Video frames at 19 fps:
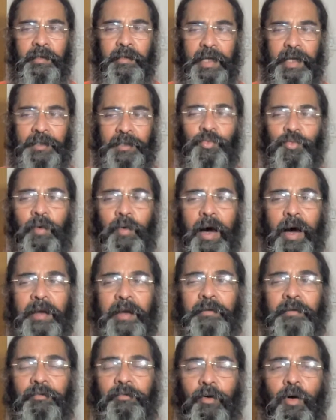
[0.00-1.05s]
That's
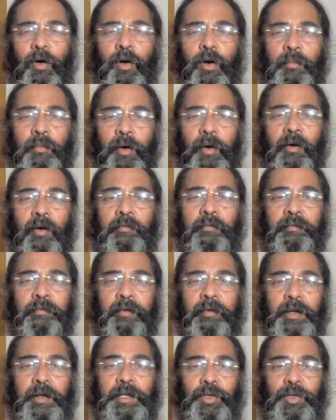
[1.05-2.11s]
one form of
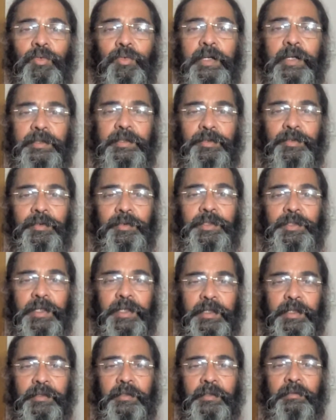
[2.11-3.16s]
a new
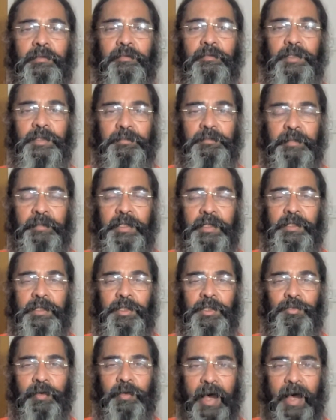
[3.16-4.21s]
association, which means
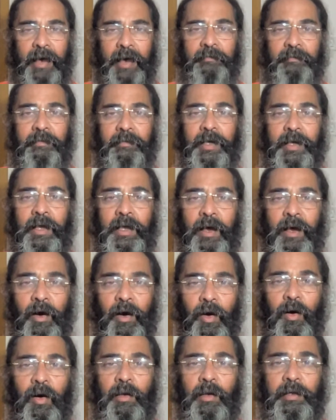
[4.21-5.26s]
it would have
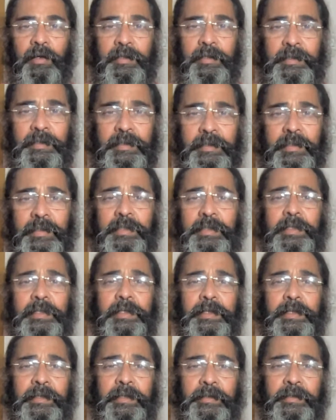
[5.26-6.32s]
all
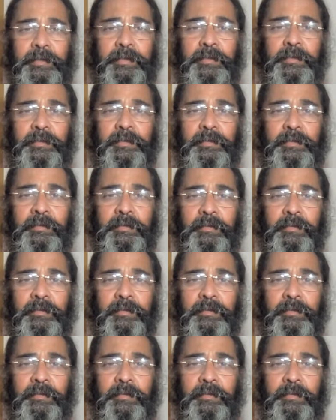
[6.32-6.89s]
uncertainties